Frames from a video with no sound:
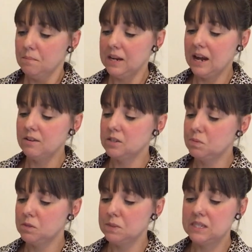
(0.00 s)
But now it's
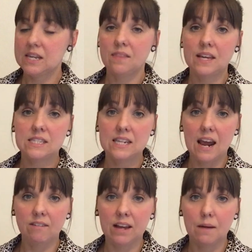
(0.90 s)
just been sat there
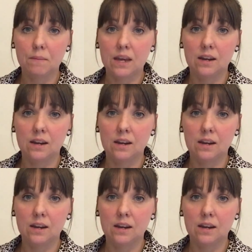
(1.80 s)
staring at me.